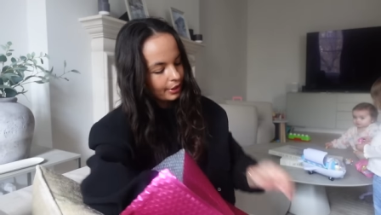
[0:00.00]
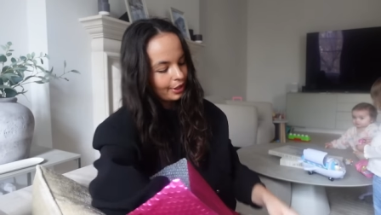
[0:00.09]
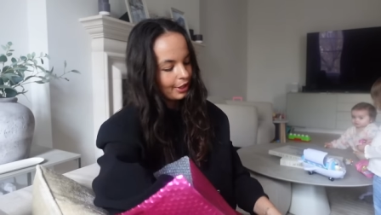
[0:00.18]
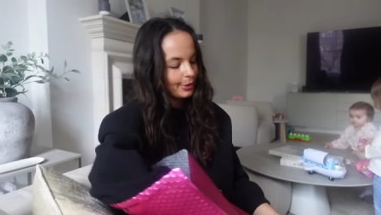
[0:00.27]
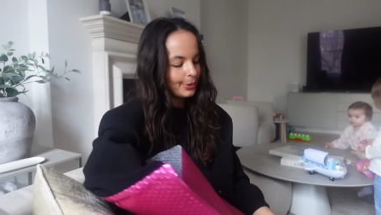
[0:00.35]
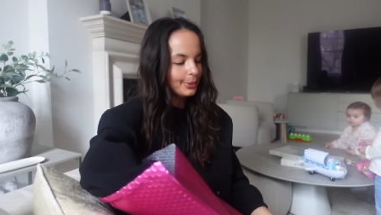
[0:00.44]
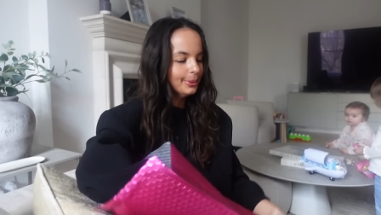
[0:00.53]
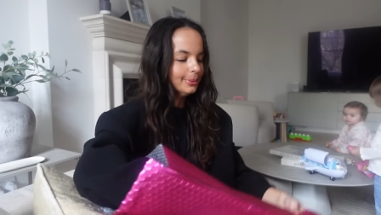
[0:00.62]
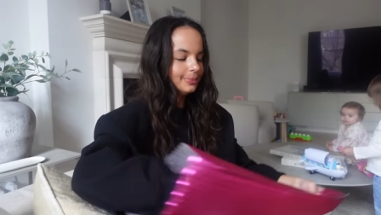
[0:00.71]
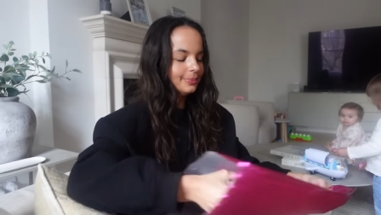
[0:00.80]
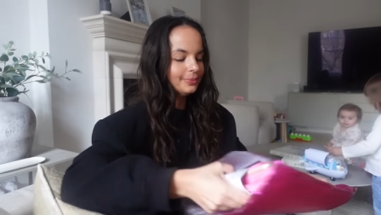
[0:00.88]
Cute.
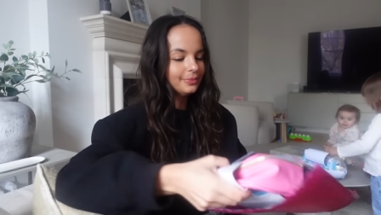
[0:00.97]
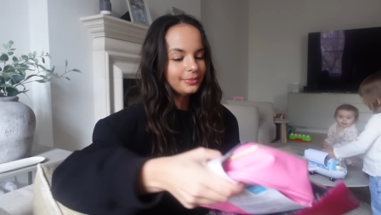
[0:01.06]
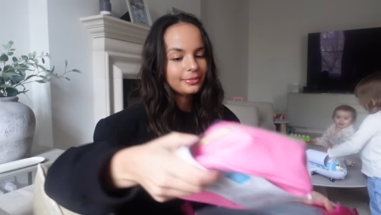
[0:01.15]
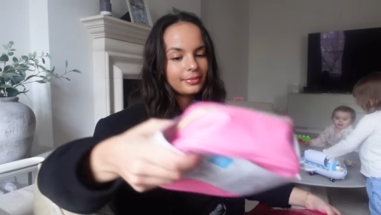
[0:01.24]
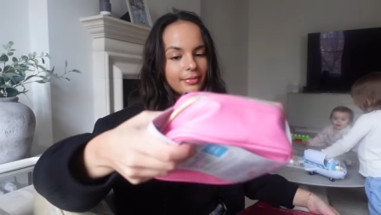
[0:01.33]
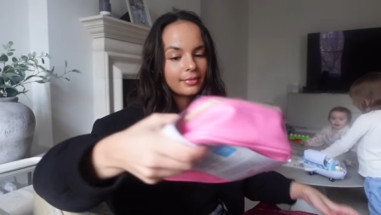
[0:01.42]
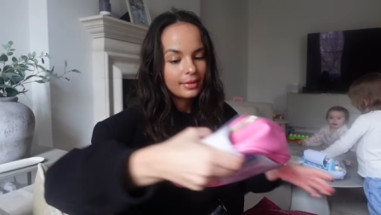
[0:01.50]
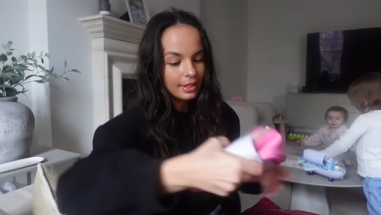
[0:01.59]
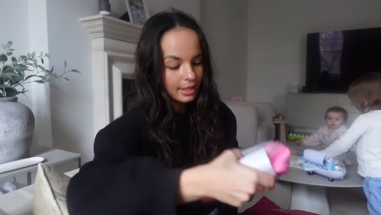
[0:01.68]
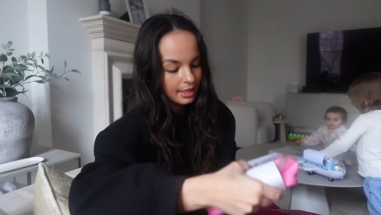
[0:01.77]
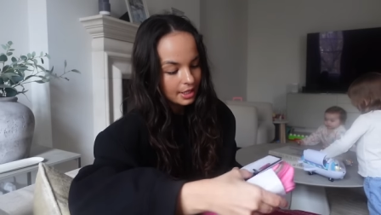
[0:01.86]

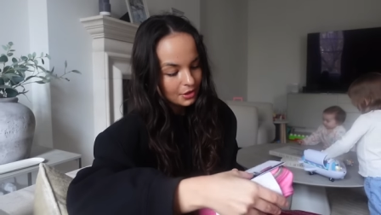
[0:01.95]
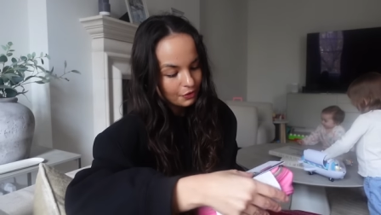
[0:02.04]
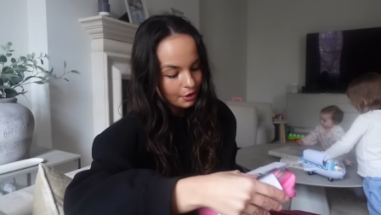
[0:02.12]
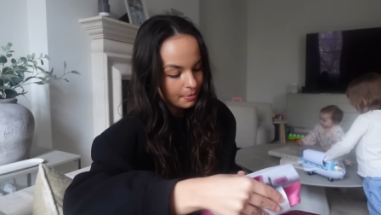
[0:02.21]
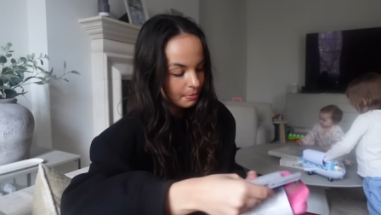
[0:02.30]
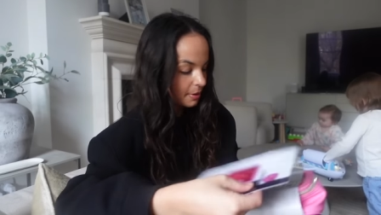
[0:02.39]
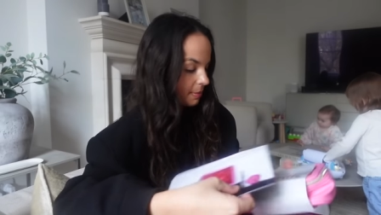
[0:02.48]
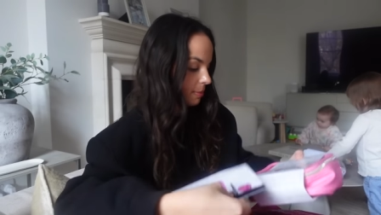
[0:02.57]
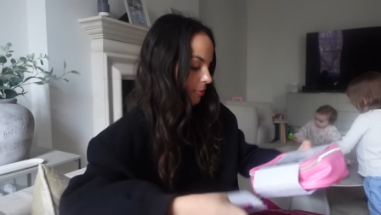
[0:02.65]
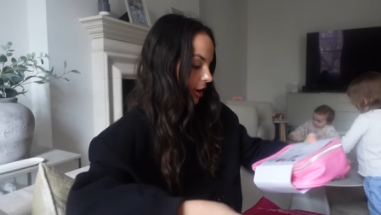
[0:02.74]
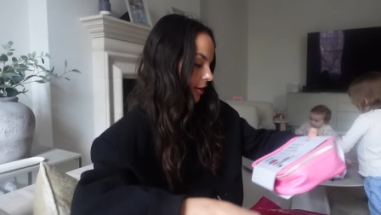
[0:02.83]
It's from
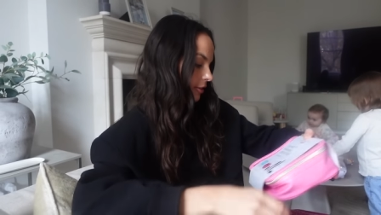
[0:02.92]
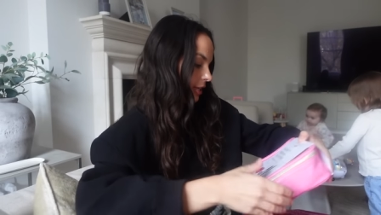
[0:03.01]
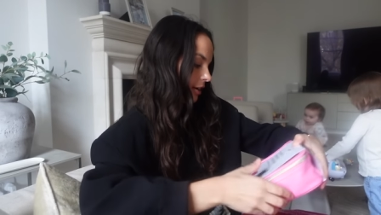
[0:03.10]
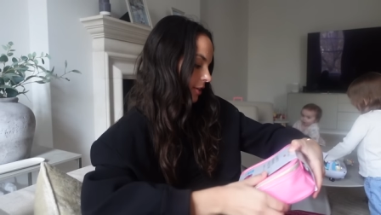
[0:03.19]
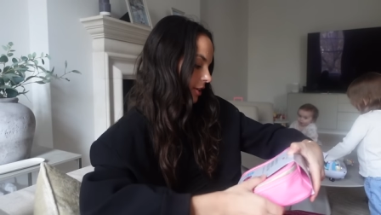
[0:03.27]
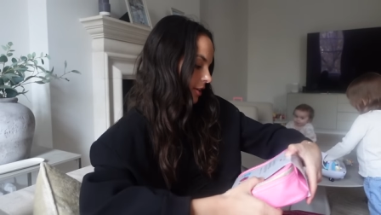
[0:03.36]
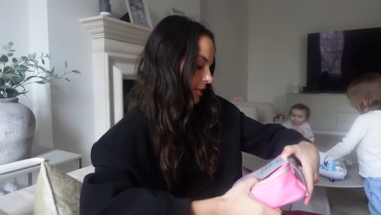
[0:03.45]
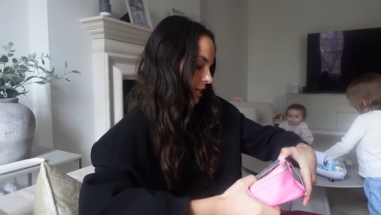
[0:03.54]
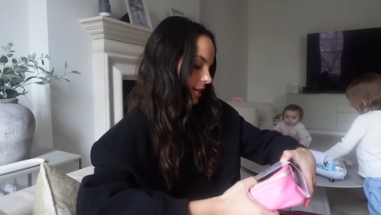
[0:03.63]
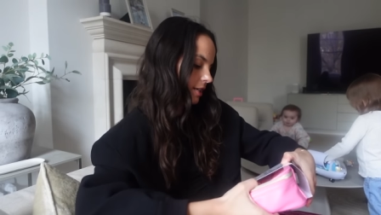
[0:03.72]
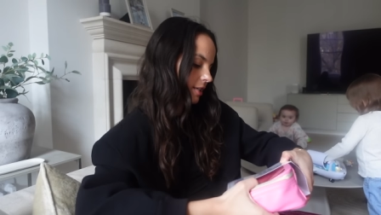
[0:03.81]
Bobbi Brown. How cute is
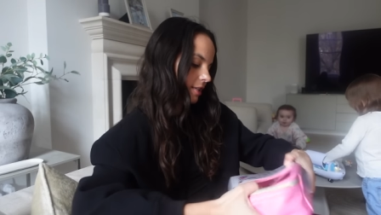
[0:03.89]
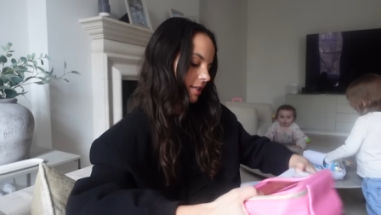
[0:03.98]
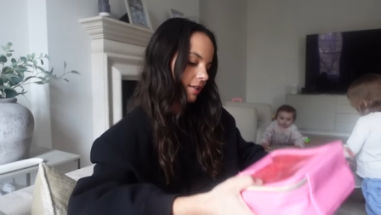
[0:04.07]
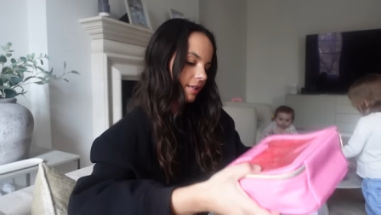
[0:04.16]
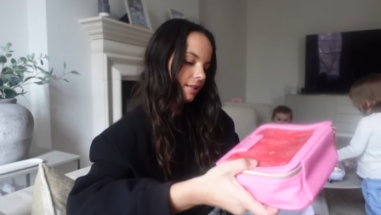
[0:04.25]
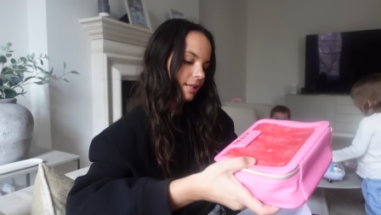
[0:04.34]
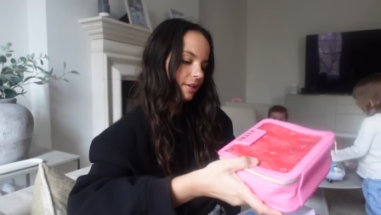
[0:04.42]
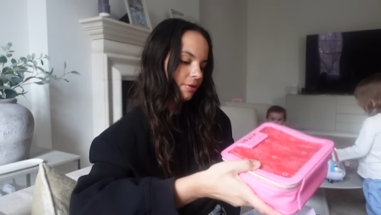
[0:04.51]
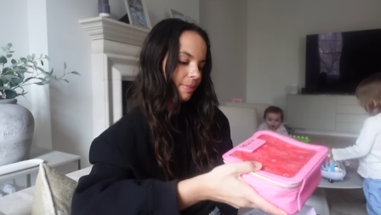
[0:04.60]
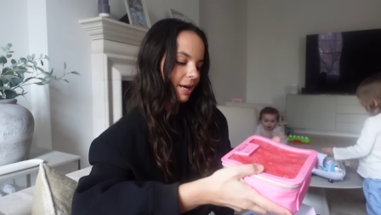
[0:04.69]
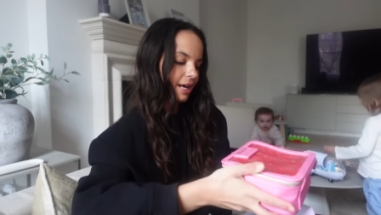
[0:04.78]
this?
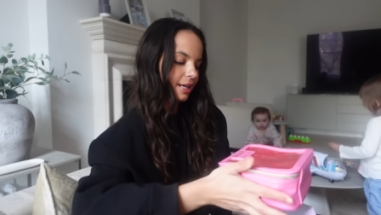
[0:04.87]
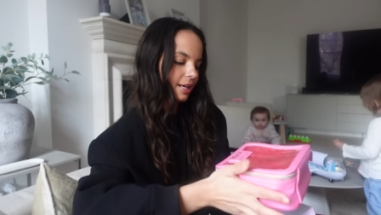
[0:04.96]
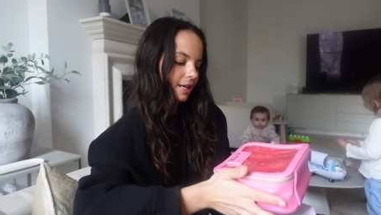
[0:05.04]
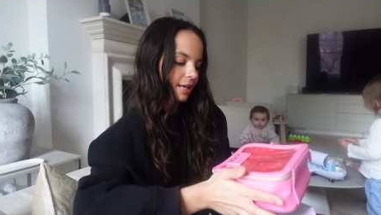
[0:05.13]
Little bag.